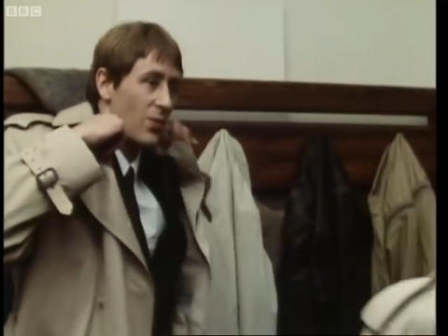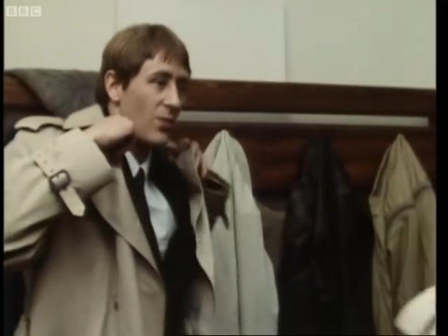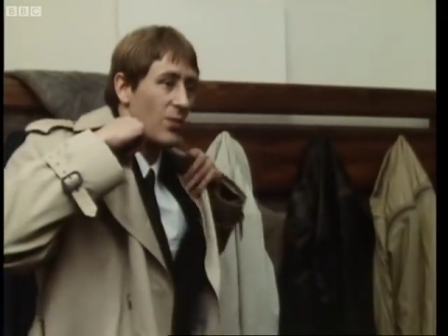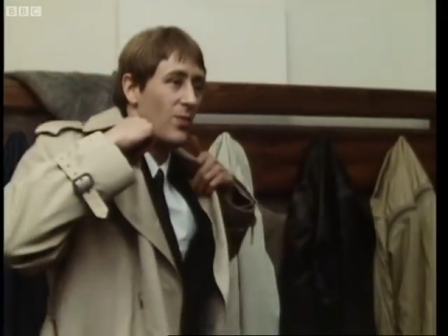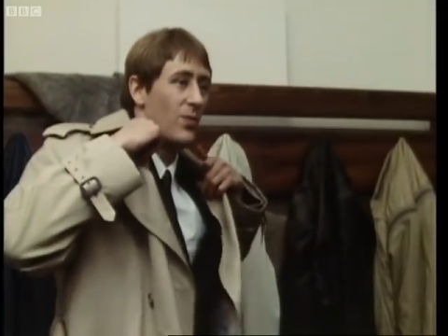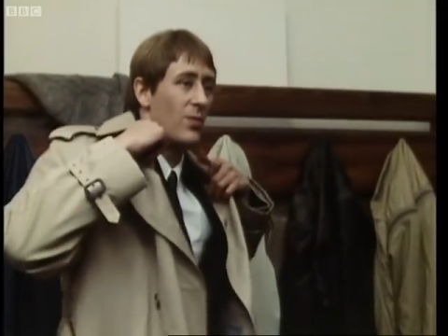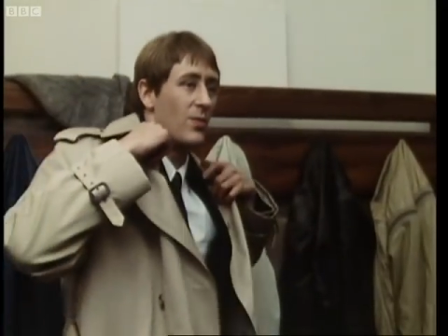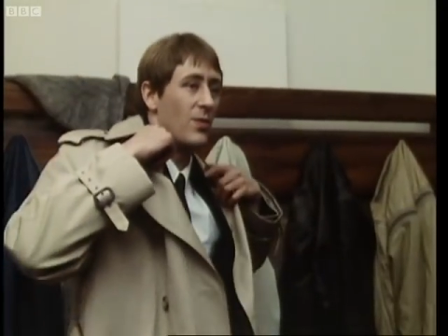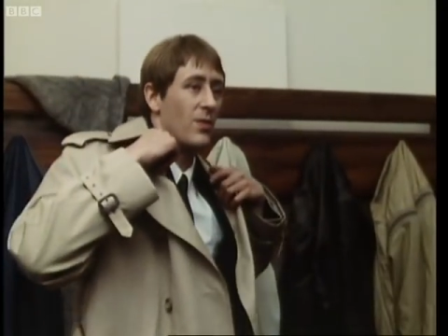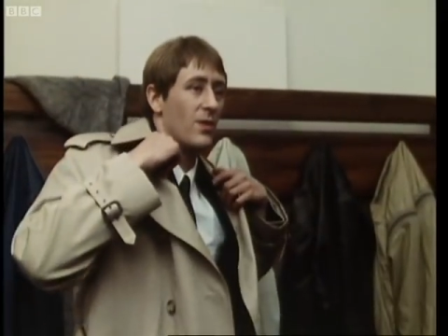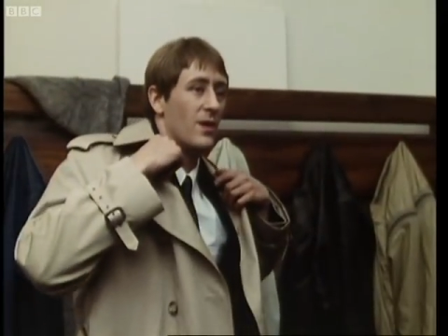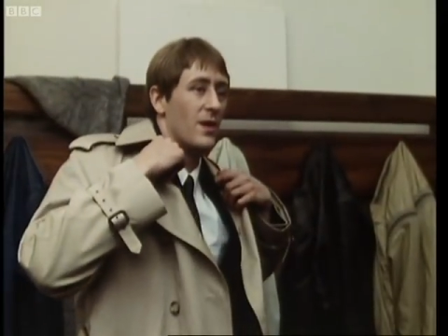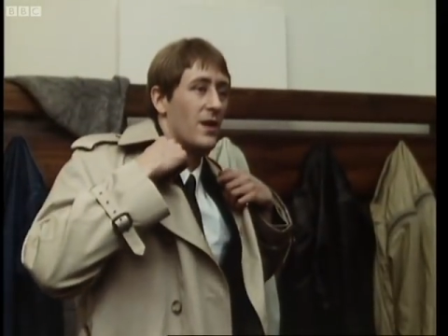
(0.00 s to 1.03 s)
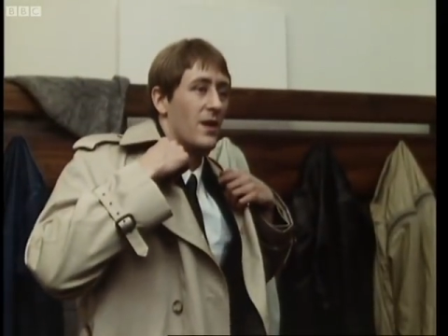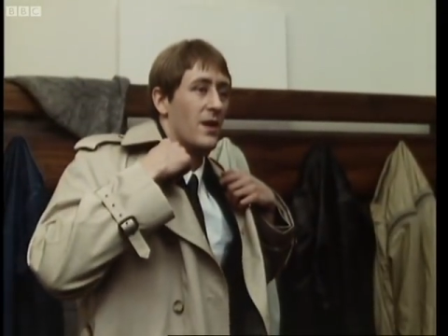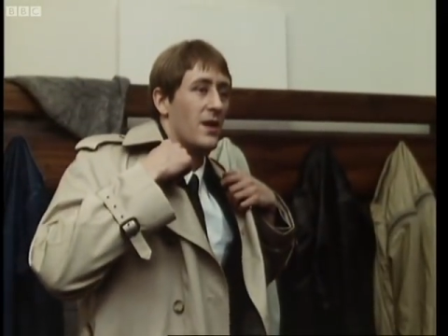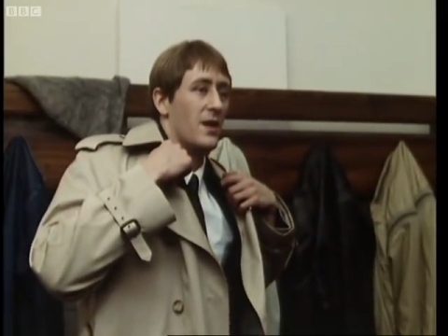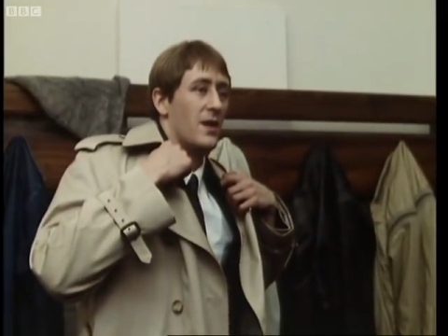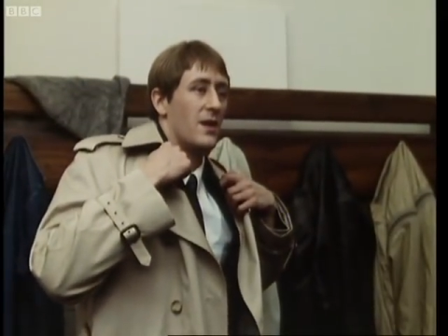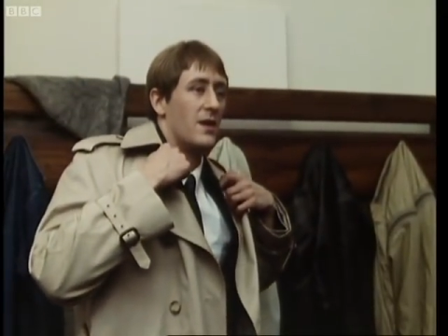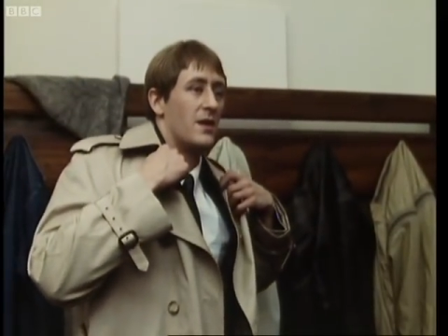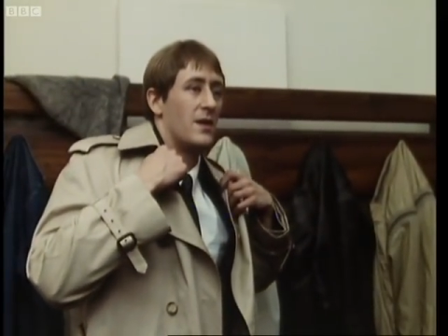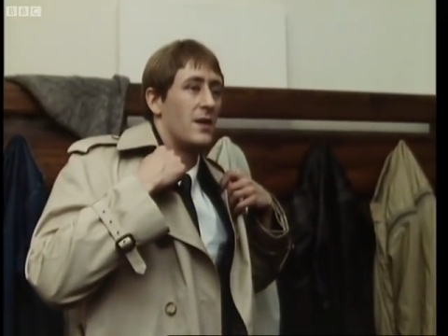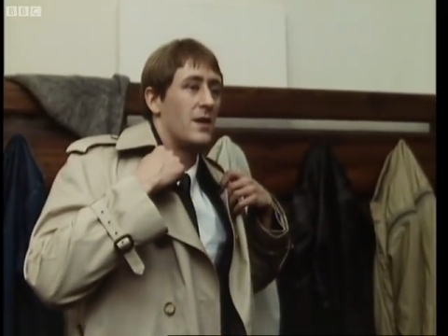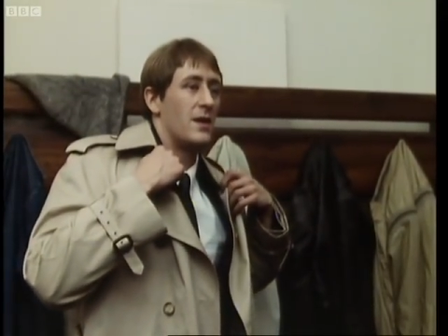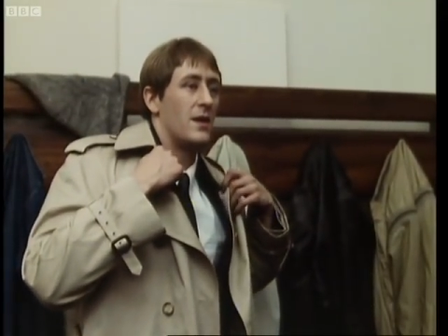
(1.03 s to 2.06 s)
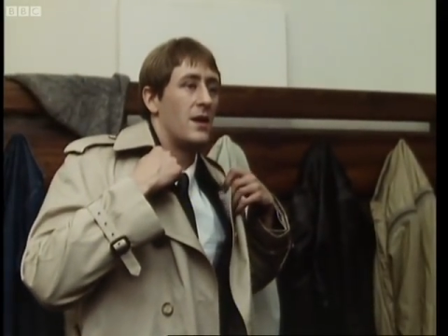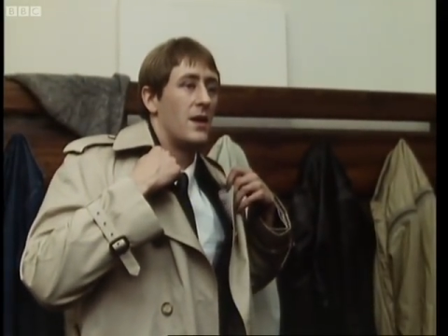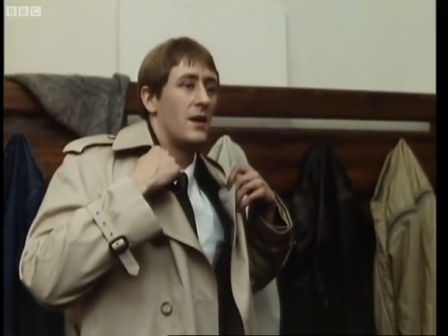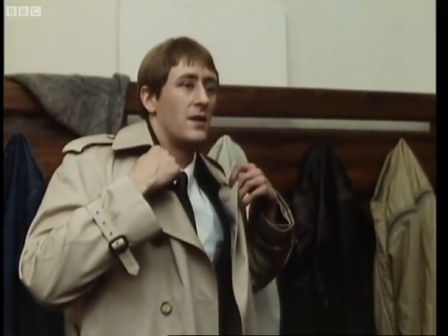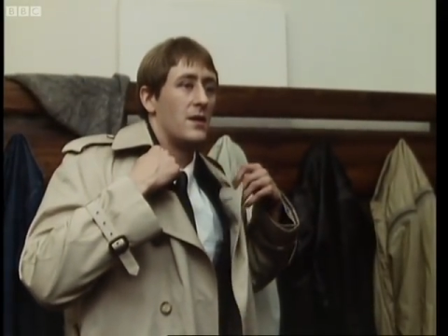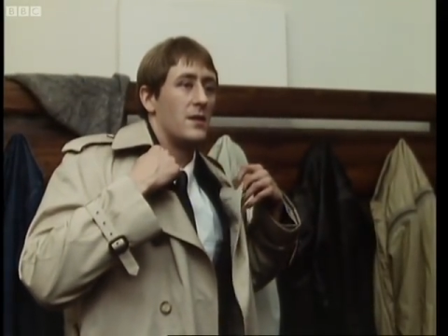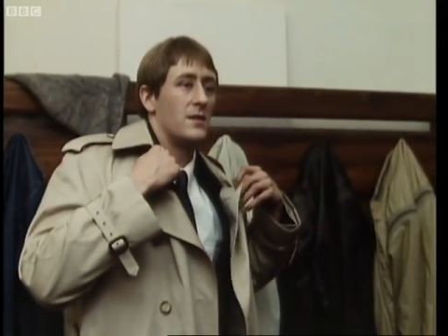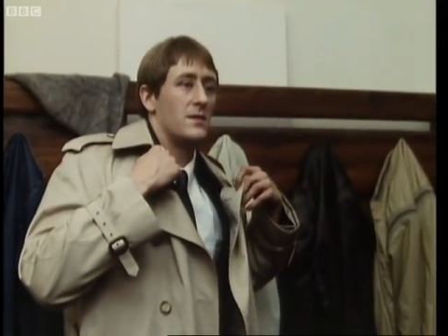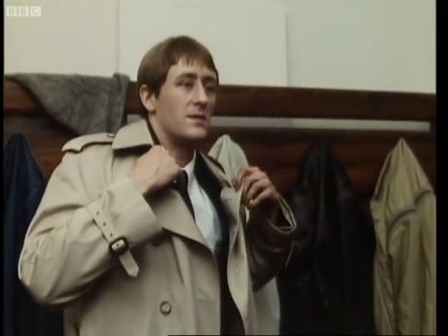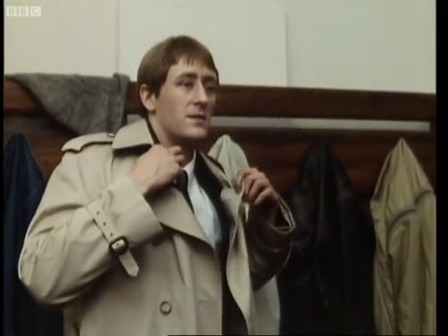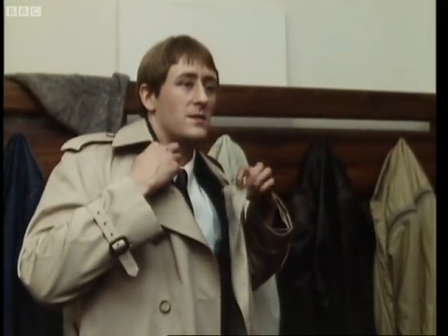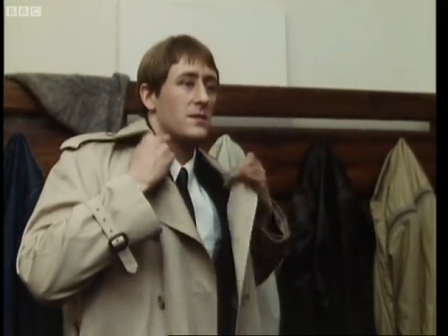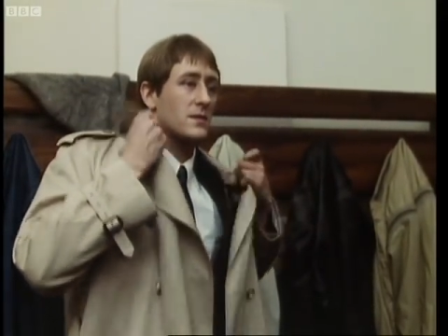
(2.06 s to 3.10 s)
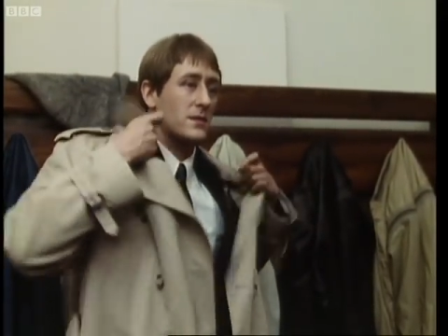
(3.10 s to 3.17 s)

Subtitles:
(no one is talking)